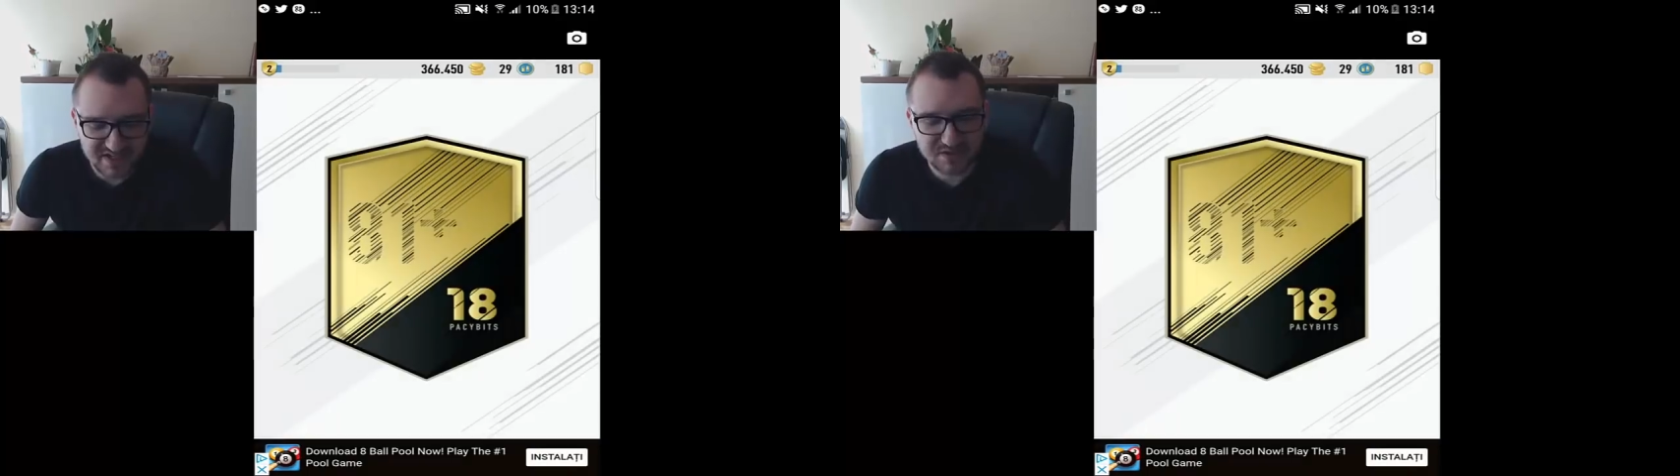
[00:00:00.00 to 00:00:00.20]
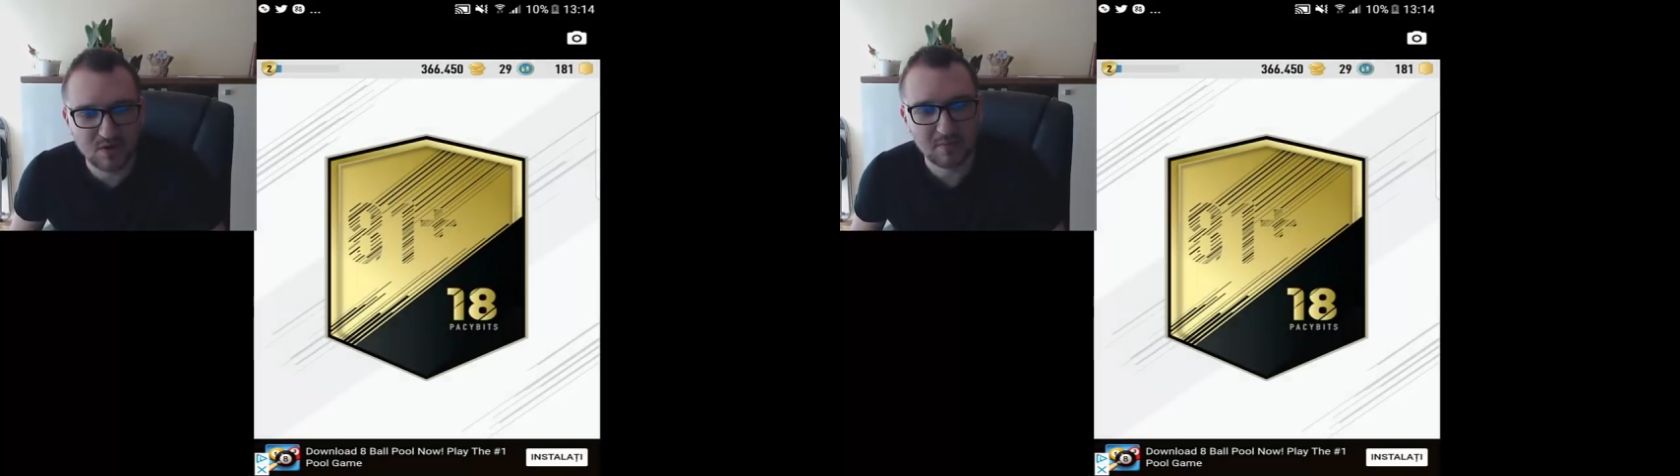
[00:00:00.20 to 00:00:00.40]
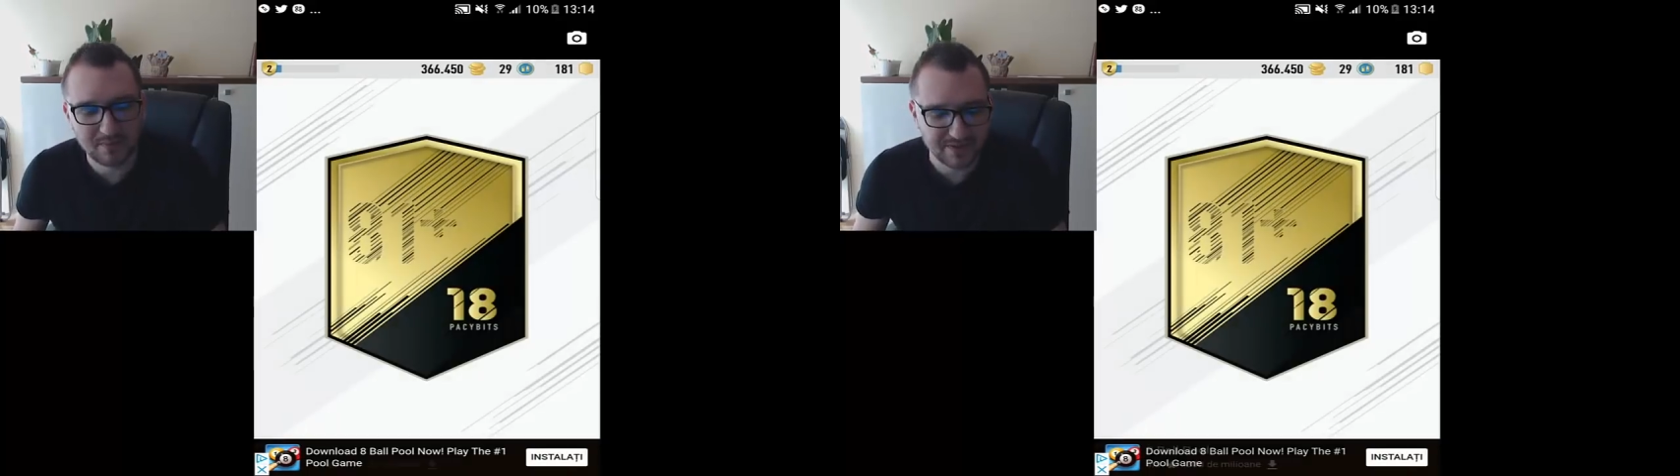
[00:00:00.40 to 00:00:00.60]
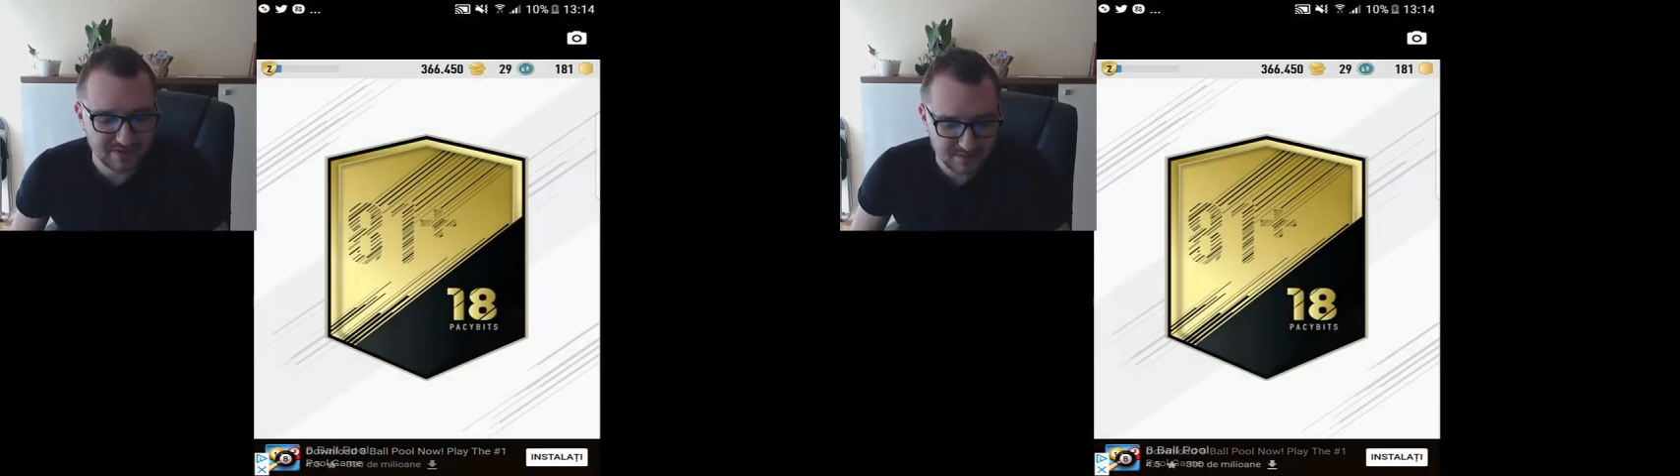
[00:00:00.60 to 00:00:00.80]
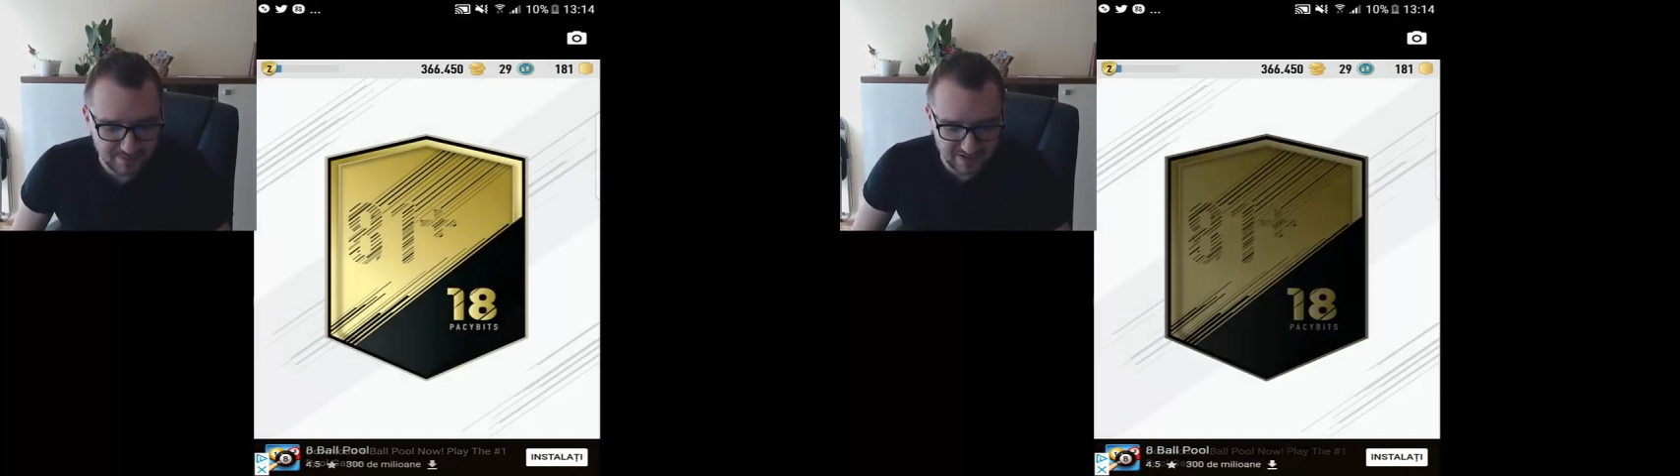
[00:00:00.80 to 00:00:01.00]
81
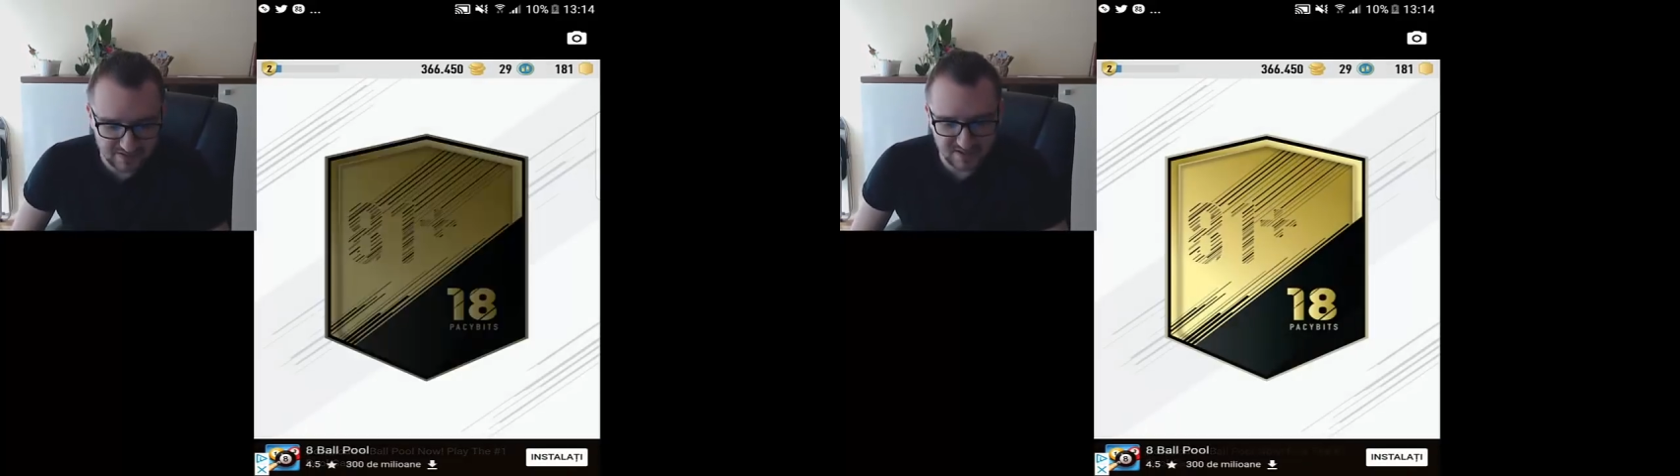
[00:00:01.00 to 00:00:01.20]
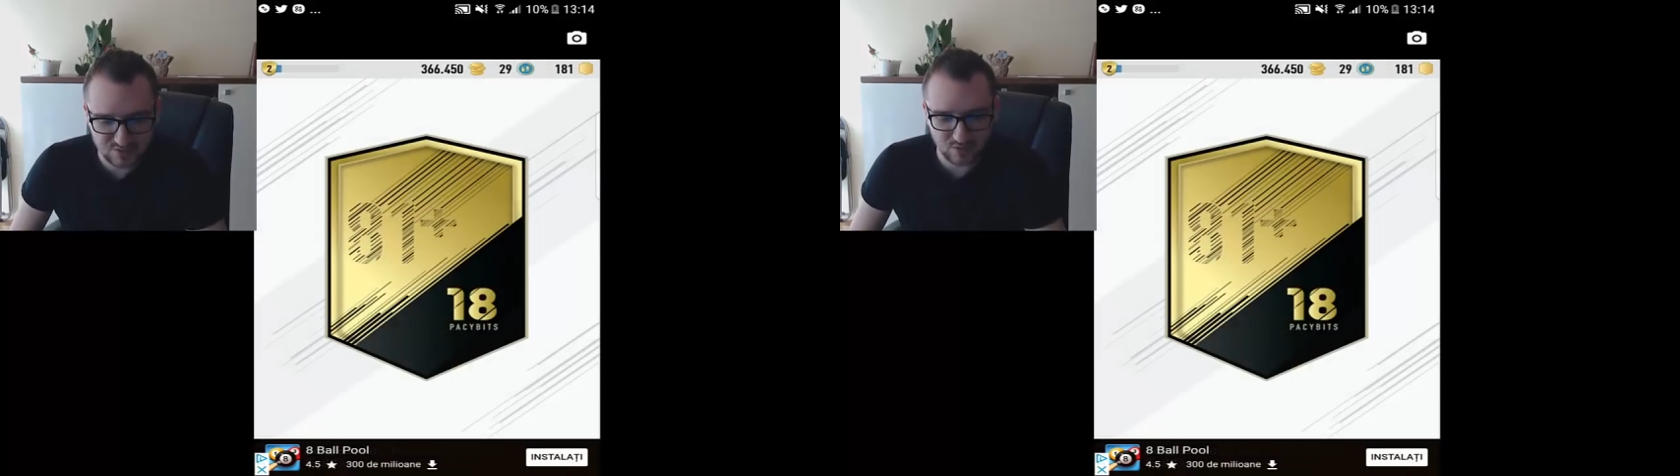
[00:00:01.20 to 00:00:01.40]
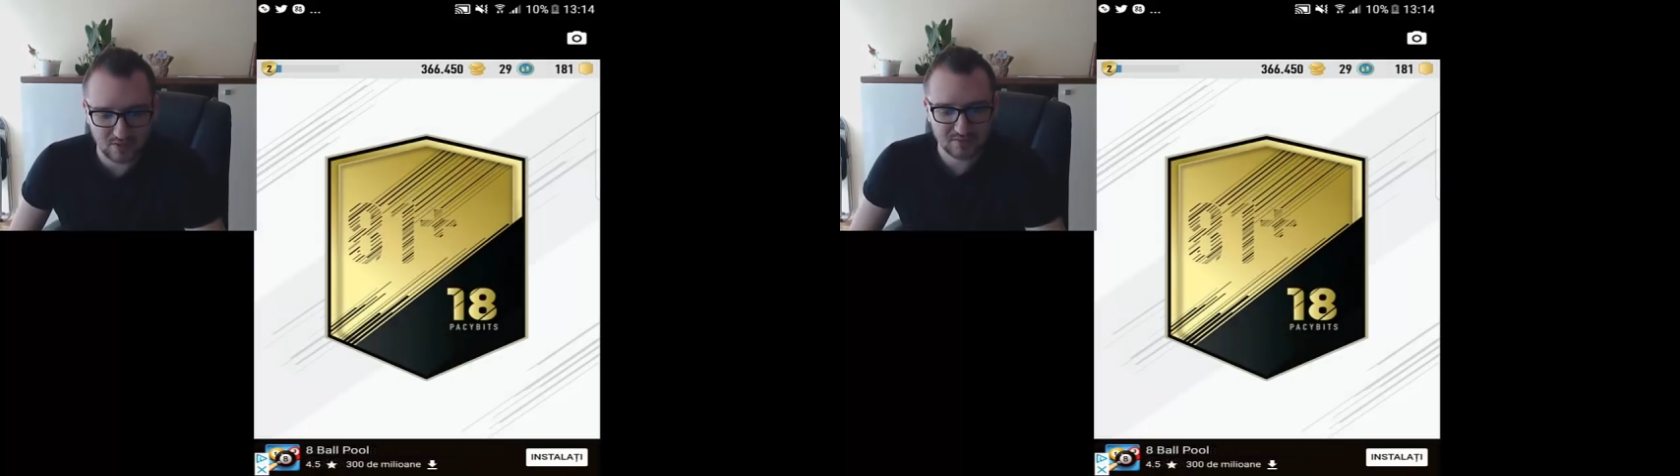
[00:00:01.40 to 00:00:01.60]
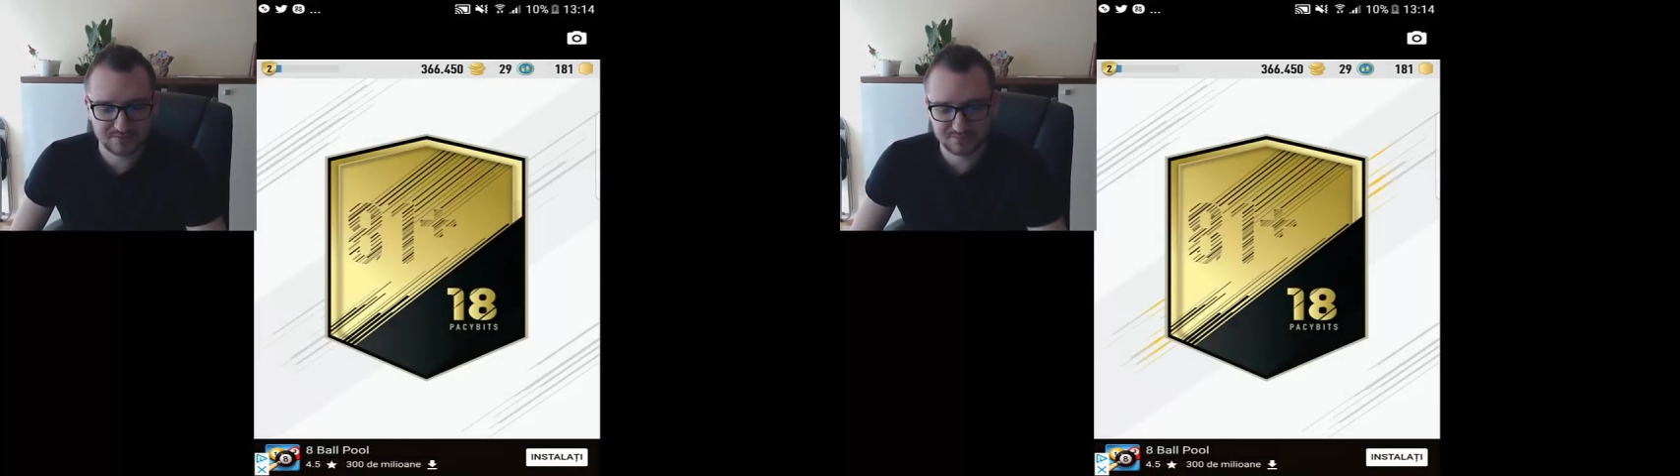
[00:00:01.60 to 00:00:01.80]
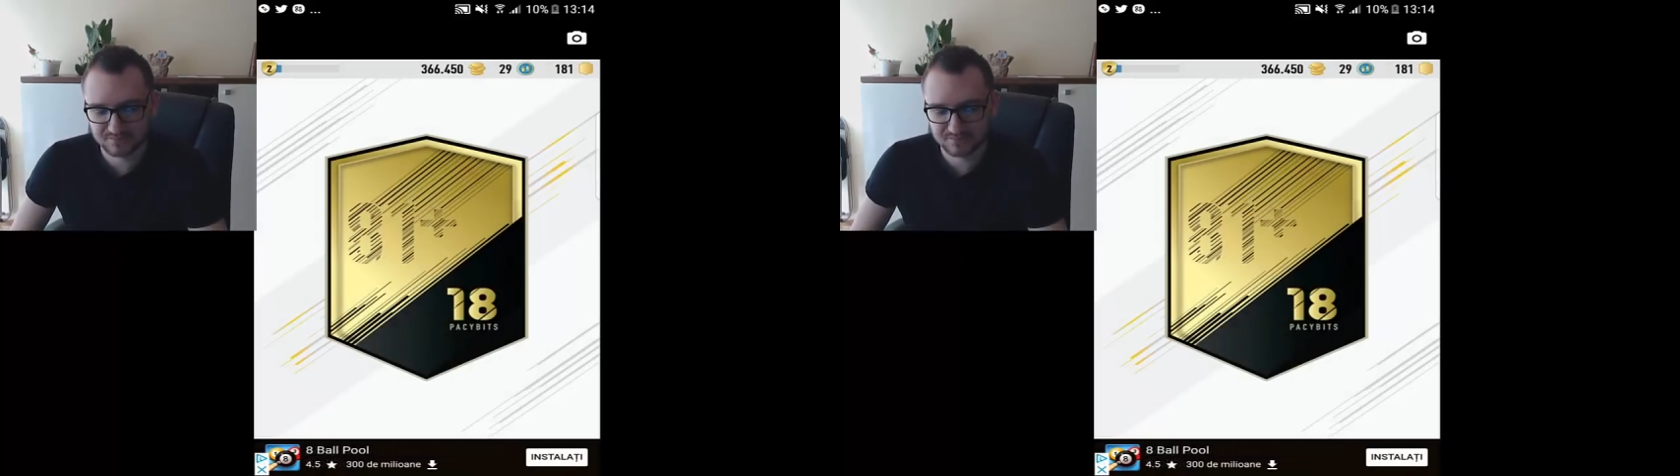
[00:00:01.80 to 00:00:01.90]
players pack as well.